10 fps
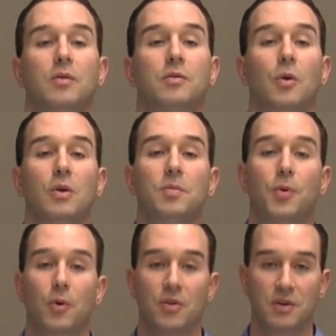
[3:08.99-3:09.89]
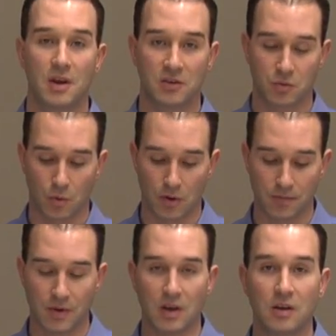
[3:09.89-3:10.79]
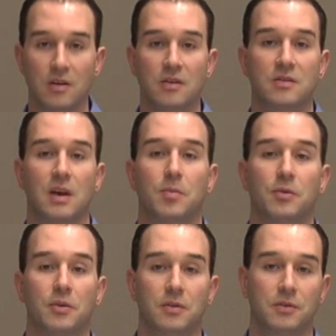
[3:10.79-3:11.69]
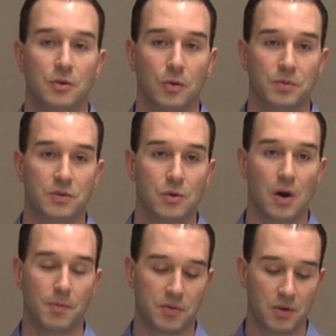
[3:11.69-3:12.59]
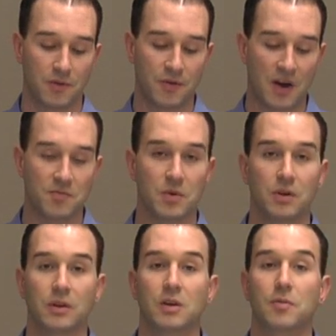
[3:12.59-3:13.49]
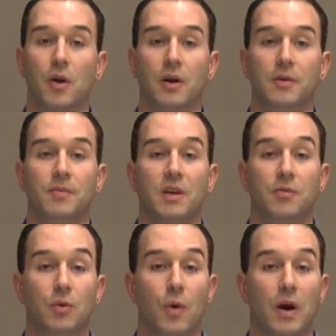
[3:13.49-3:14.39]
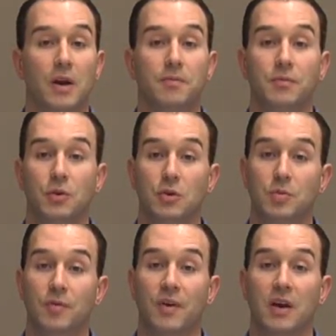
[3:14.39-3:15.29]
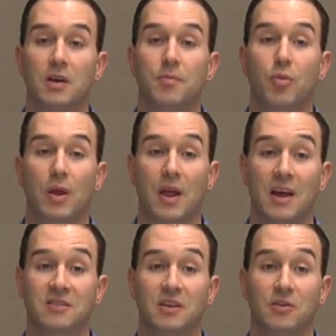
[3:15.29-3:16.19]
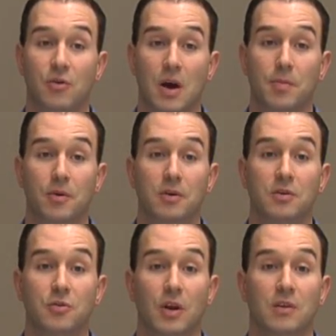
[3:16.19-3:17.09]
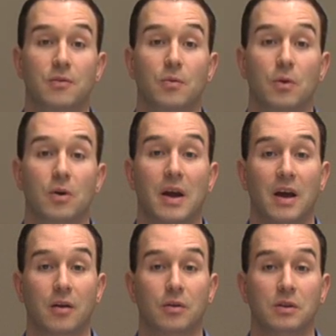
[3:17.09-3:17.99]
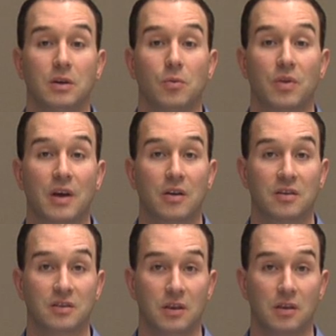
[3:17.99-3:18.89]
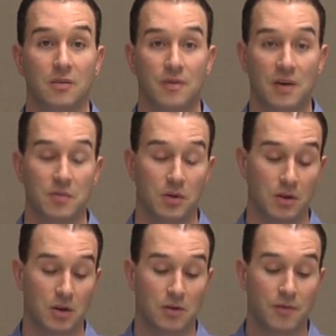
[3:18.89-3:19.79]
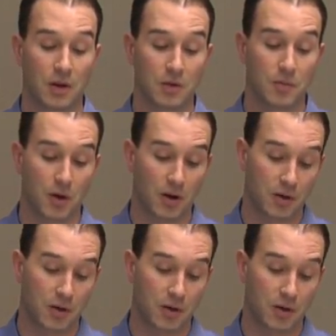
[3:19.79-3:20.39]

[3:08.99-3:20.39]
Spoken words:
Slowly pour the test water into the sample tubes up to the 5 milliliter mark. If required, use a provided plastic dropper to transfer water accurately without exceeding the 5 milliliter volume mark.